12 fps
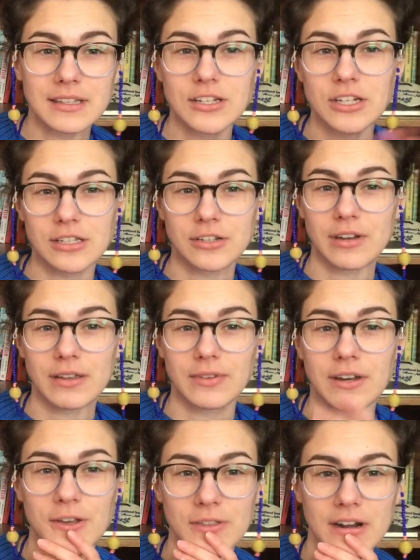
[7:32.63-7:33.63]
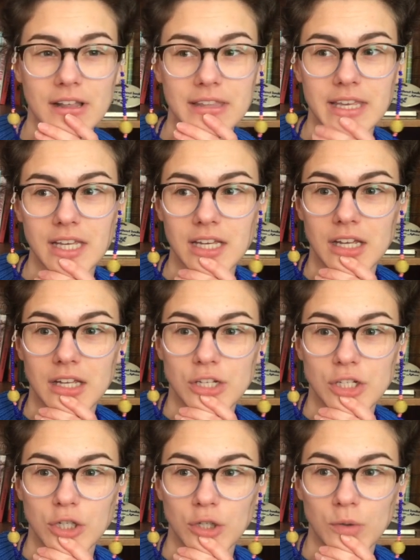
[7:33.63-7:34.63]
She has a great video that I'll link
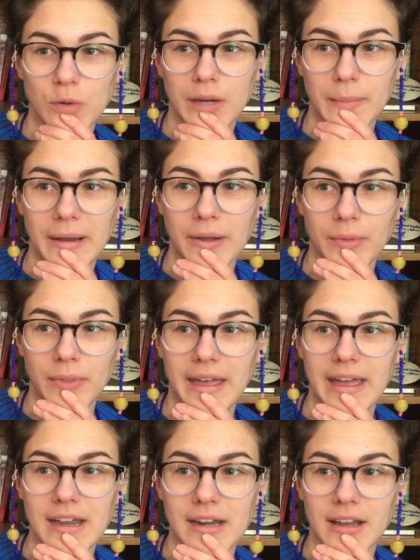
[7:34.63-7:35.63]
to about that.